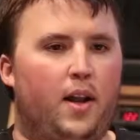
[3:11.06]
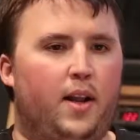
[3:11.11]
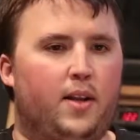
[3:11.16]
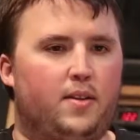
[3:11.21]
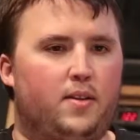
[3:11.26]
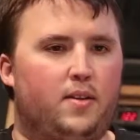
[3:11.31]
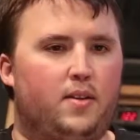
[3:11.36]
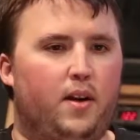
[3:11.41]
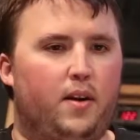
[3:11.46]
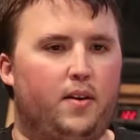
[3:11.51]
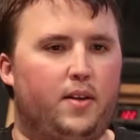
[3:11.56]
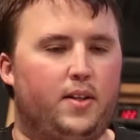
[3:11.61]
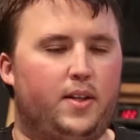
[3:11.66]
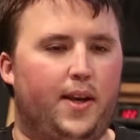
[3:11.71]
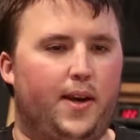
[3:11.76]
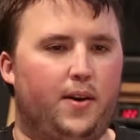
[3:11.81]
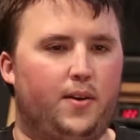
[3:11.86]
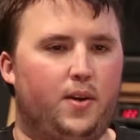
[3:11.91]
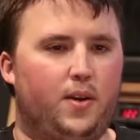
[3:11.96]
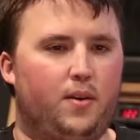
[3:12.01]
necessarily
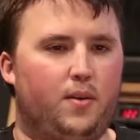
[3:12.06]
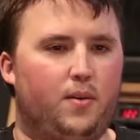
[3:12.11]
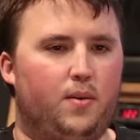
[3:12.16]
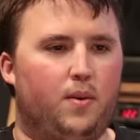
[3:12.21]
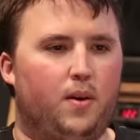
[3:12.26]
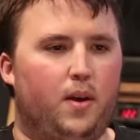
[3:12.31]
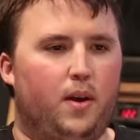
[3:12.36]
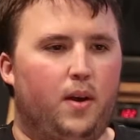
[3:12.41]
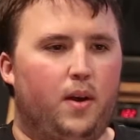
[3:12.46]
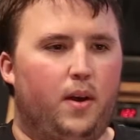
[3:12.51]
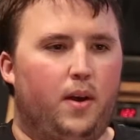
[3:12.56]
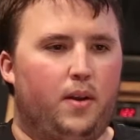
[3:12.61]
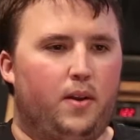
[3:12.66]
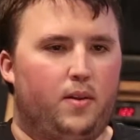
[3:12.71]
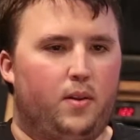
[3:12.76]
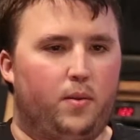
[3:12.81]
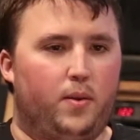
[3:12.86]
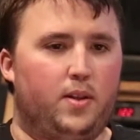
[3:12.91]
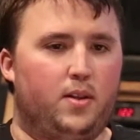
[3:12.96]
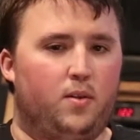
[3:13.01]
tell you
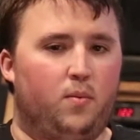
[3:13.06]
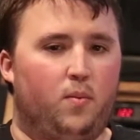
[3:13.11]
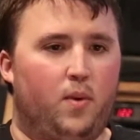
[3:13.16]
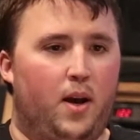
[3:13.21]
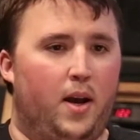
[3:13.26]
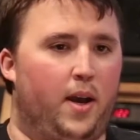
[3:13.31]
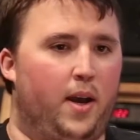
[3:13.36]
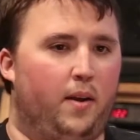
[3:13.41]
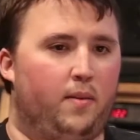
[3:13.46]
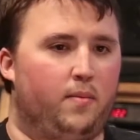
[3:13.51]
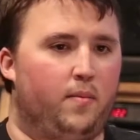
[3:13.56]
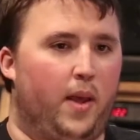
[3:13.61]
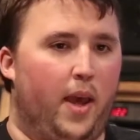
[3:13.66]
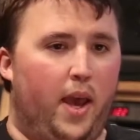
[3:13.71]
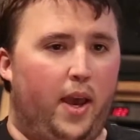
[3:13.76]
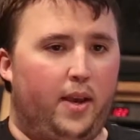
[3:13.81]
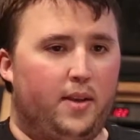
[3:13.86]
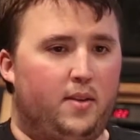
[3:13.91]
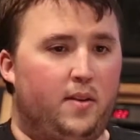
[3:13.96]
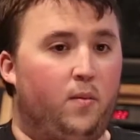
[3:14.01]
the reason why
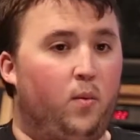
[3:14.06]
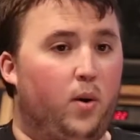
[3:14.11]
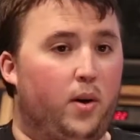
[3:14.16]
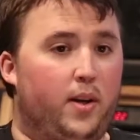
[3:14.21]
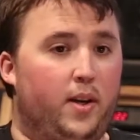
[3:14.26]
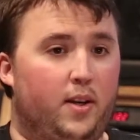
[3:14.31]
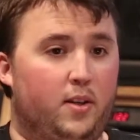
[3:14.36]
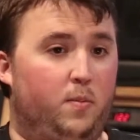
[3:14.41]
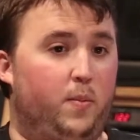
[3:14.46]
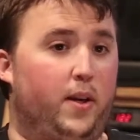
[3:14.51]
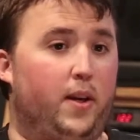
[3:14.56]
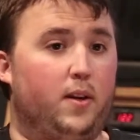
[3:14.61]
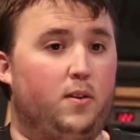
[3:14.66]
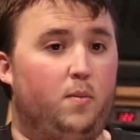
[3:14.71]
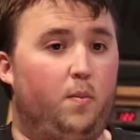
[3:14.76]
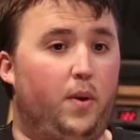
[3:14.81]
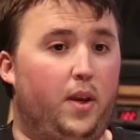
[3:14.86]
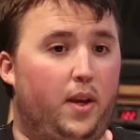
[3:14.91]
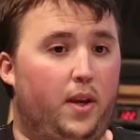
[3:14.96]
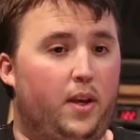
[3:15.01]
A isn't working is because
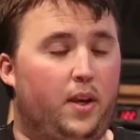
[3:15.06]
B.